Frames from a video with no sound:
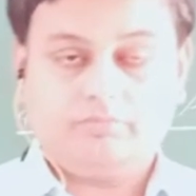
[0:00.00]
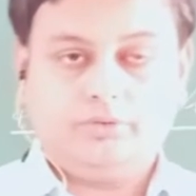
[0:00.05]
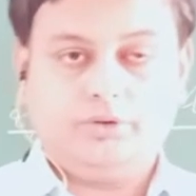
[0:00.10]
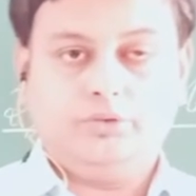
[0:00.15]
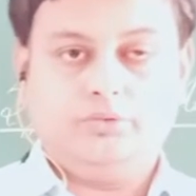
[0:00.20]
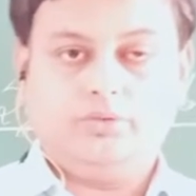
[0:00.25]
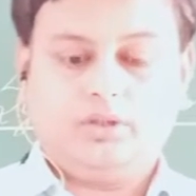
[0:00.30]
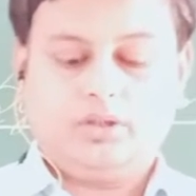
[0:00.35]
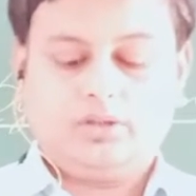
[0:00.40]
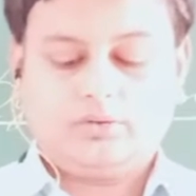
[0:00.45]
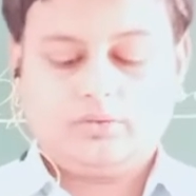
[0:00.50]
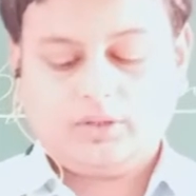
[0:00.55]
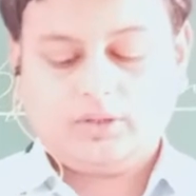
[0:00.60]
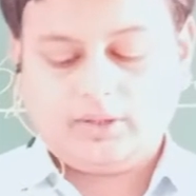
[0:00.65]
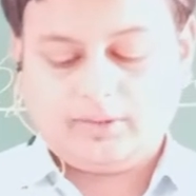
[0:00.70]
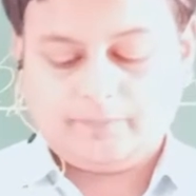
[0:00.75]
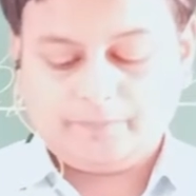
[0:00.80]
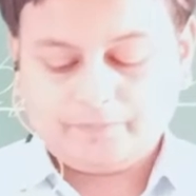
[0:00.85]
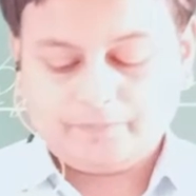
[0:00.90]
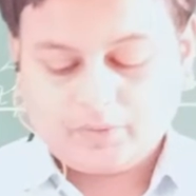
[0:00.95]
users.
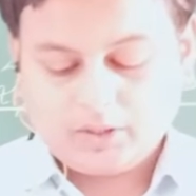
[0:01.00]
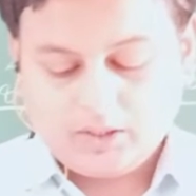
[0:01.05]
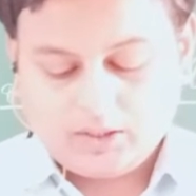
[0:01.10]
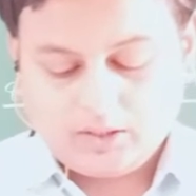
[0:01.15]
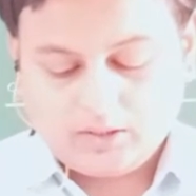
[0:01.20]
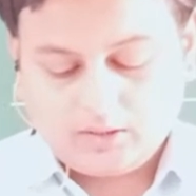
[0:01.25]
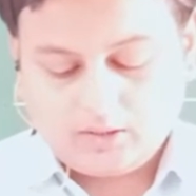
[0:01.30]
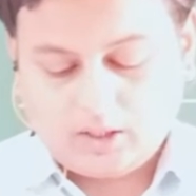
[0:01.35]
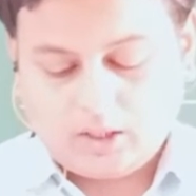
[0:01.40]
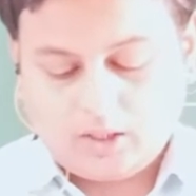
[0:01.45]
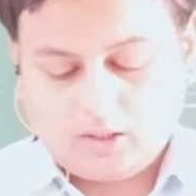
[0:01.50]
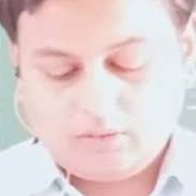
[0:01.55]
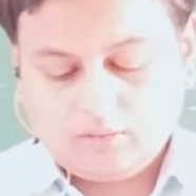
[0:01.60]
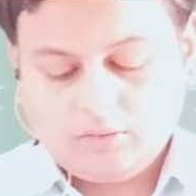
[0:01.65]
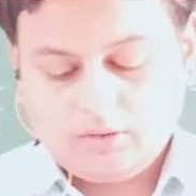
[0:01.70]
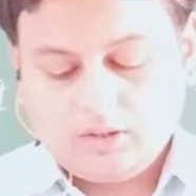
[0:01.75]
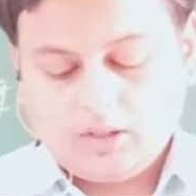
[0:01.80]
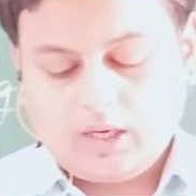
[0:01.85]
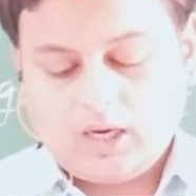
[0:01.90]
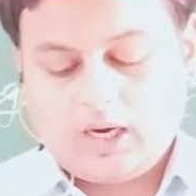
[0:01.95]
Okay,
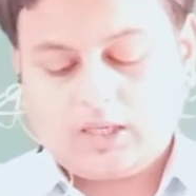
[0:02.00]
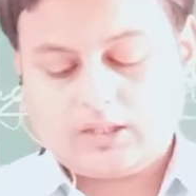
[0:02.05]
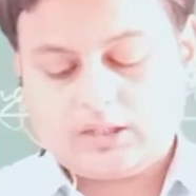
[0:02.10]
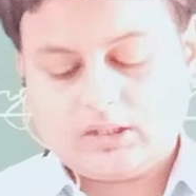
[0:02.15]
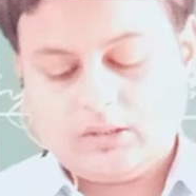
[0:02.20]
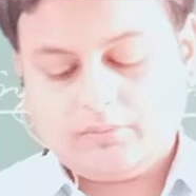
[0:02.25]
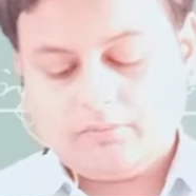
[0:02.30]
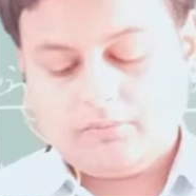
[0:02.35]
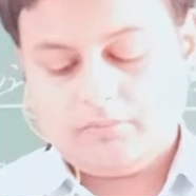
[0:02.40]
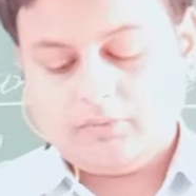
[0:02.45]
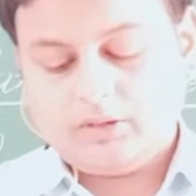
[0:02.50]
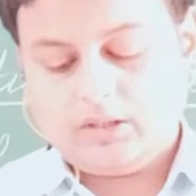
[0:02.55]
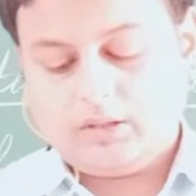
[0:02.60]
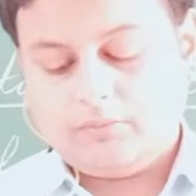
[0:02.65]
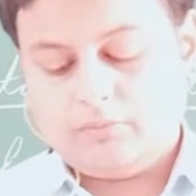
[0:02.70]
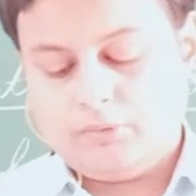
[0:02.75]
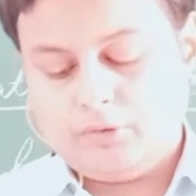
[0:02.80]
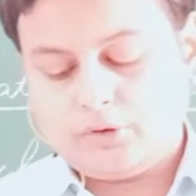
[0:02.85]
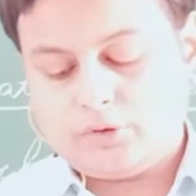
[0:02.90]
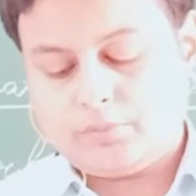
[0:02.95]
now are some the
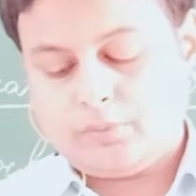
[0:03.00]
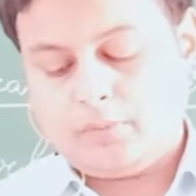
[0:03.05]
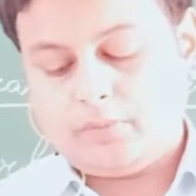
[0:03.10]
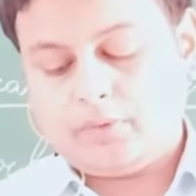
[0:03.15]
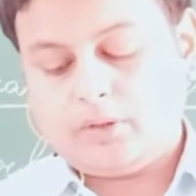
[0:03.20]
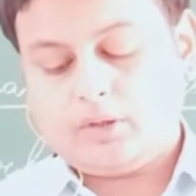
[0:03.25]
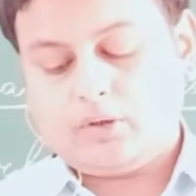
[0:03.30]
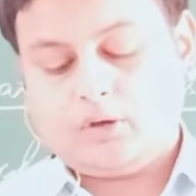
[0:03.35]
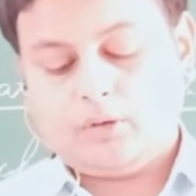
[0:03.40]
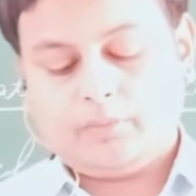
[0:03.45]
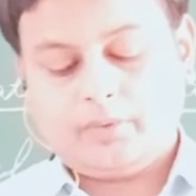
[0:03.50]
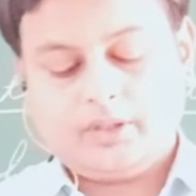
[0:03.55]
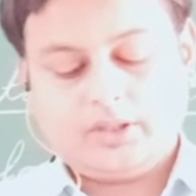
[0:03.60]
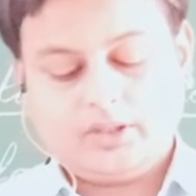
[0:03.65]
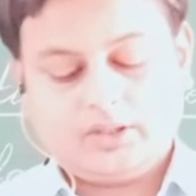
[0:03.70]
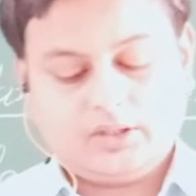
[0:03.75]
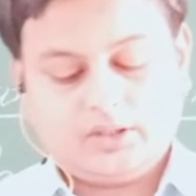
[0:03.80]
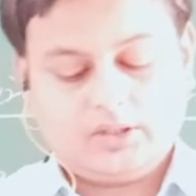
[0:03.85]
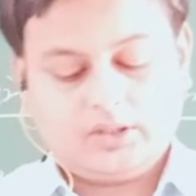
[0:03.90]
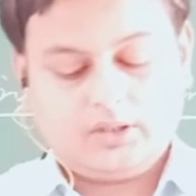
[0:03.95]
most popular
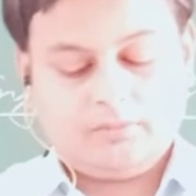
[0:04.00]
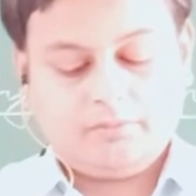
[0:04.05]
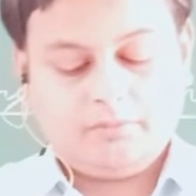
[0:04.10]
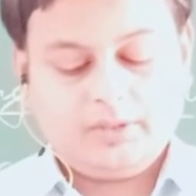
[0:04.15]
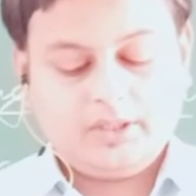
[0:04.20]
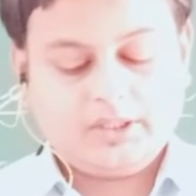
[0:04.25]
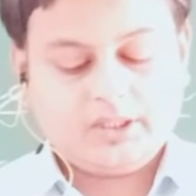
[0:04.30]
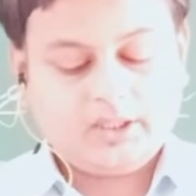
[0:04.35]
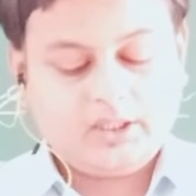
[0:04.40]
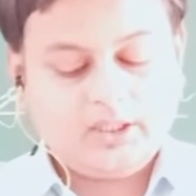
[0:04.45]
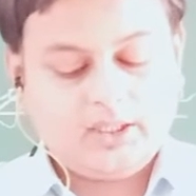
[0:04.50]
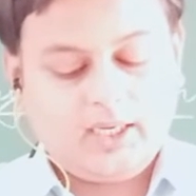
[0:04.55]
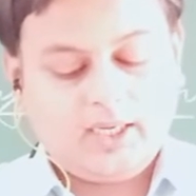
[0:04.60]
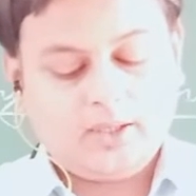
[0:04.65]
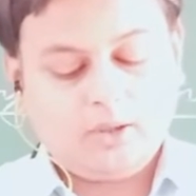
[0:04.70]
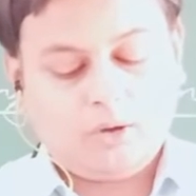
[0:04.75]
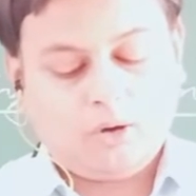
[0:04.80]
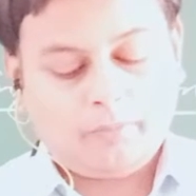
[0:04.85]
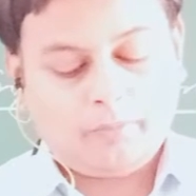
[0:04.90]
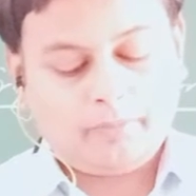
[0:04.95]
operating system. Basically,
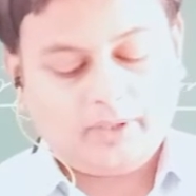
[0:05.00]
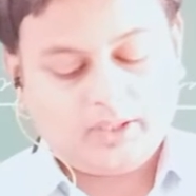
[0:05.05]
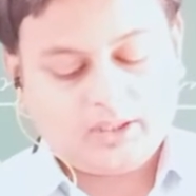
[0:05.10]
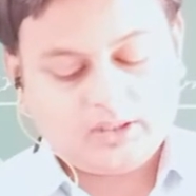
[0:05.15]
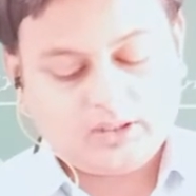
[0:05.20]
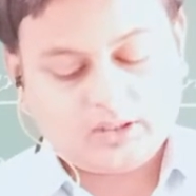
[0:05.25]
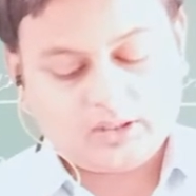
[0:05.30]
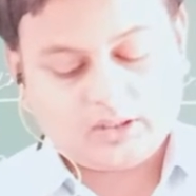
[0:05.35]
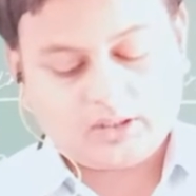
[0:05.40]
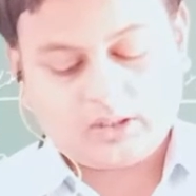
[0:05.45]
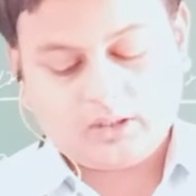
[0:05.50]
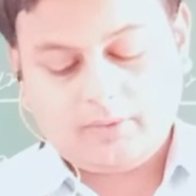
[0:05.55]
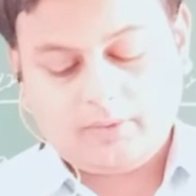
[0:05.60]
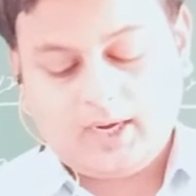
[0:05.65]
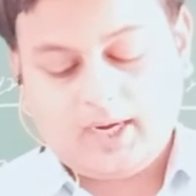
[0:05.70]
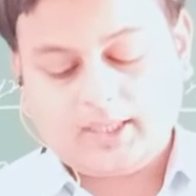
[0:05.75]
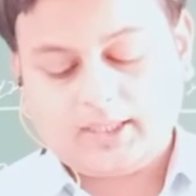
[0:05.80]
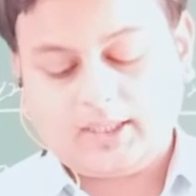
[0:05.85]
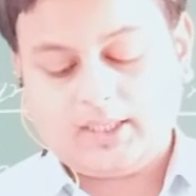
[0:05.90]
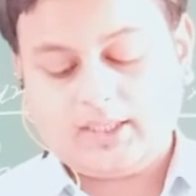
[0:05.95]
an operating system
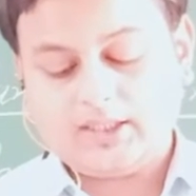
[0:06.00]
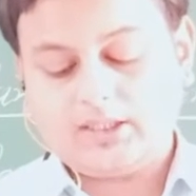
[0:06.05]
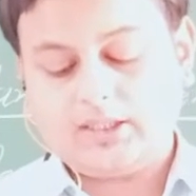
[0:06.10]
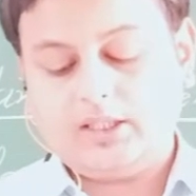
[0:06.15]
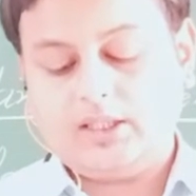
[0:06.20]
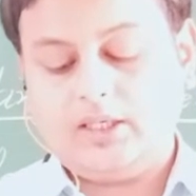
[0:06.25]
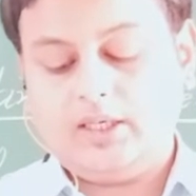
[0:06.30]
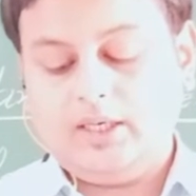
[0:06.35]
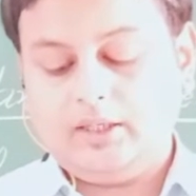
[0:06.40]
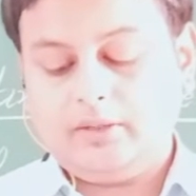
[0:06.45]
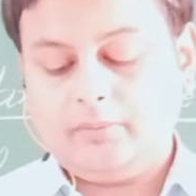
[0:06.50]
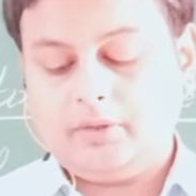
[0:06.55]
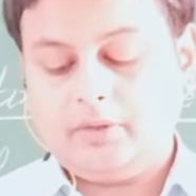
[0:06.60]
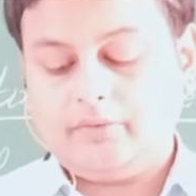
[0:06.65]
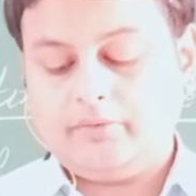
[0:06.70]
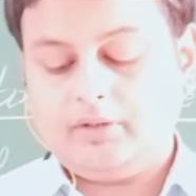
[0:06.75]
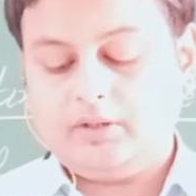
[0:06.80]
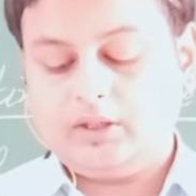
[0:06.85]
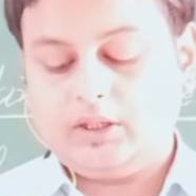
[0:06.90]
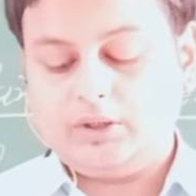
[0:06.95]
acts as a link
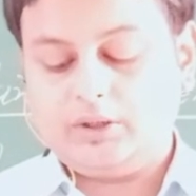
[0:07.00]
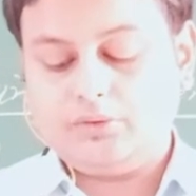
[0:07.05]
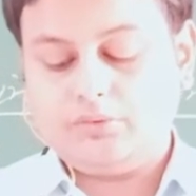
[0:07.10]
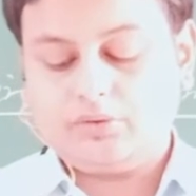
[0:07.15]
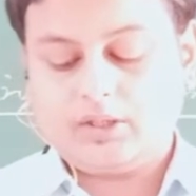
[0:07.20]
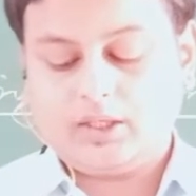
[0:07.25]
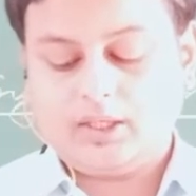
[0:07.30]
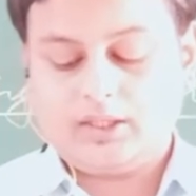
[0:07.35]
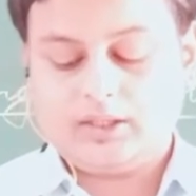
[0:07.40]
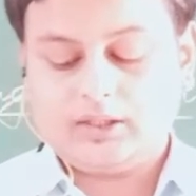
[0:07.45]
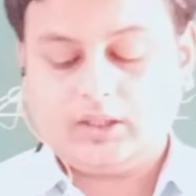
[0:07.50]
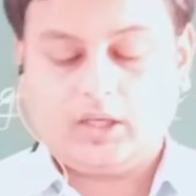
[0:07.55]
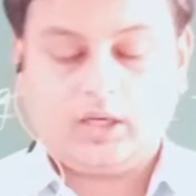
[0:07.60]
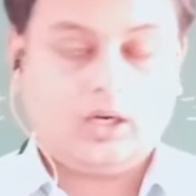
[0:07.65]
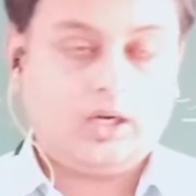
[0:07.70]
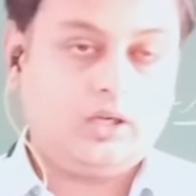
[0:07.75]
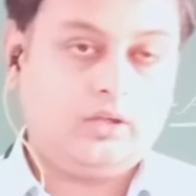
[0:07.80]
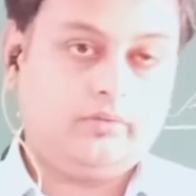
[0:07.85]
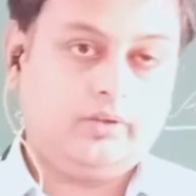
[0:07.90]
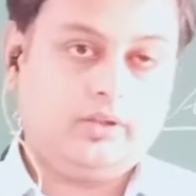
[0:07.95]
between the user and the
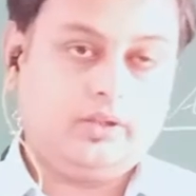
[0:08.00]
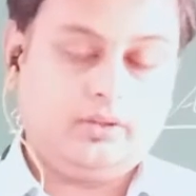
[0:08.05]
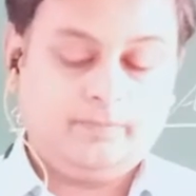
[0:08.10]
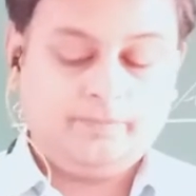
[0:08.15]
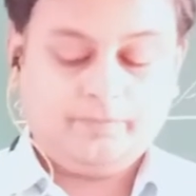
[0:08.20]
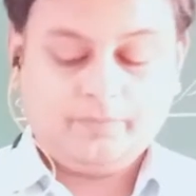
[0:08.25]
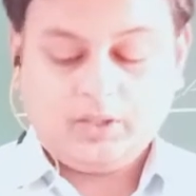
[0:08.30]
hardware.